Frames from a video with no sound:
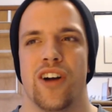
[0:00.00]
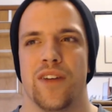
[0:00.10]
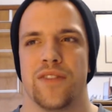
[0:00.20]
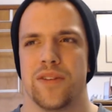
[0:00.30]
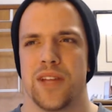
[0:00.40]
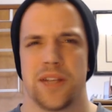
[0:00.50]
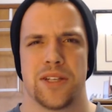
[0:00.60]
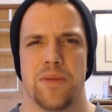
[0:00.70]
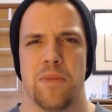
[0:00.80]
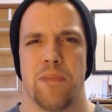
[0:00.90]
often like
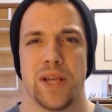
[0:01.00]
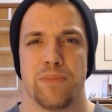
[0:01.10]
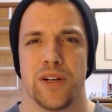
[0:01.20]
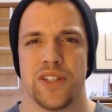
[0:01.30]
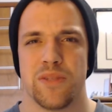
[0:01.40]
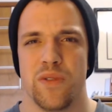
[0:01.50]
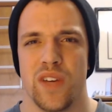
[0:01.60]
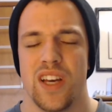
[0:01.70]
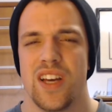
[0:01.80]
some of the best parts of this movie.